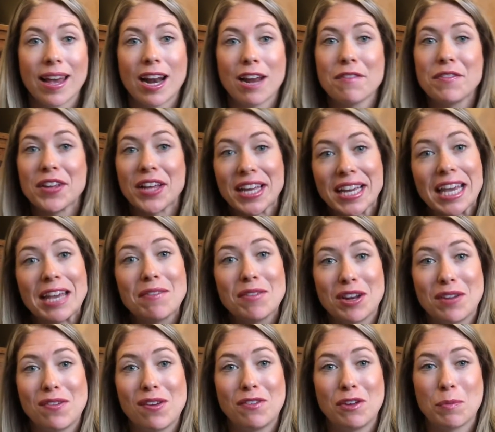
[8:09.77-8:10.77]
And I feel like
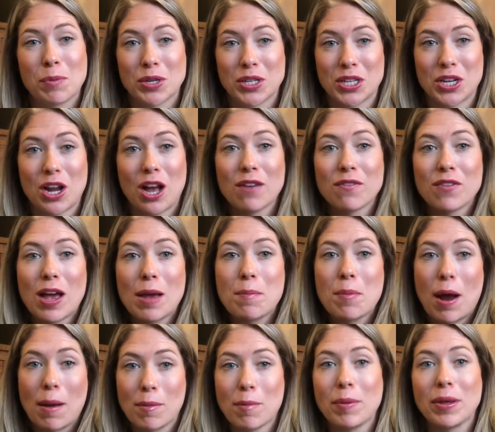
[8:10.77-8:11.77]
even at 50% off, I
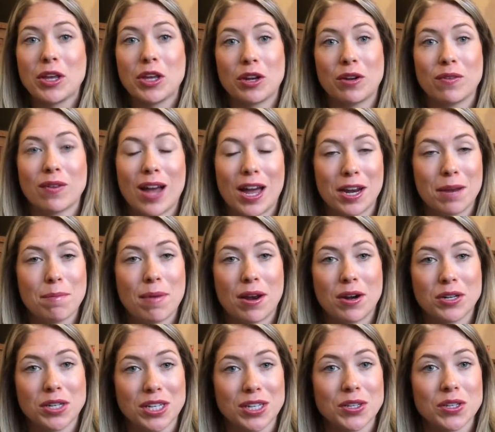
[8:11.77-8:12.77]
probably could have gotten a
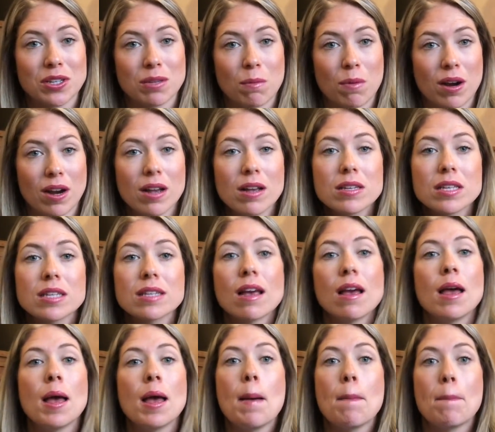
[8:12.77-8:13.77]
better deal somewhere else,
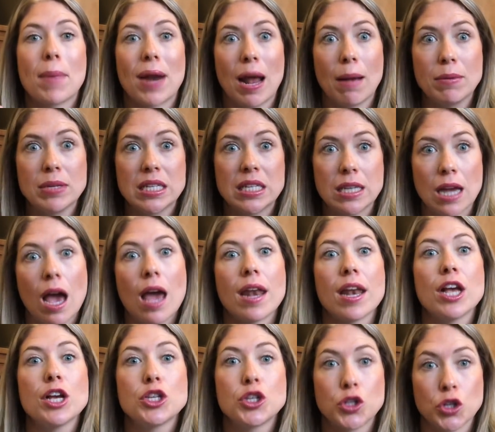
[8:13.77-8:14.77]
but I was done
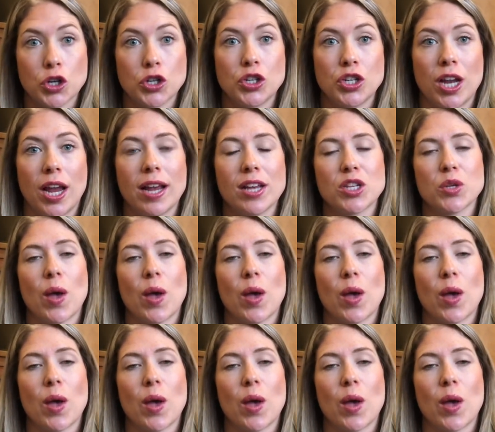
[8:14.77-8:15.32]
searching.